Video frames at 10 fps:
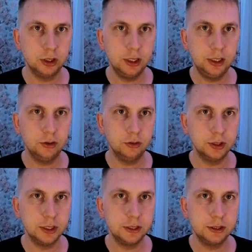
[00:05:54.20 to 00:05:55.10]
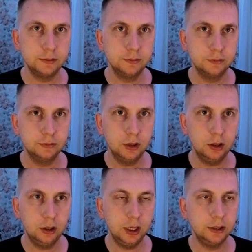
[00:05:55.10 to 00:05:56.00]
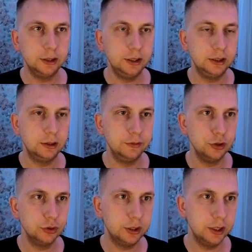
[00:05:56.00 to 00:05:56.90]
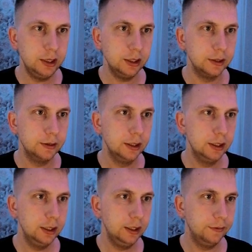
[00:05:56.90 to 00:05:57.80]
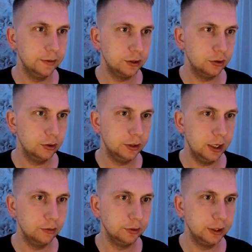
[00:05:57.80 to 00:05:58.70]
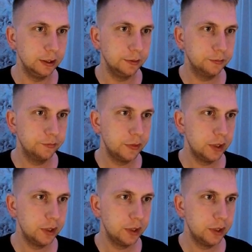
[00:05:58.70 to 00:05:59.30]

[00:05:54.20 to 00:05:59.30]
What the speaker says: gonna click on this client ID that we just created. If I scroll down, then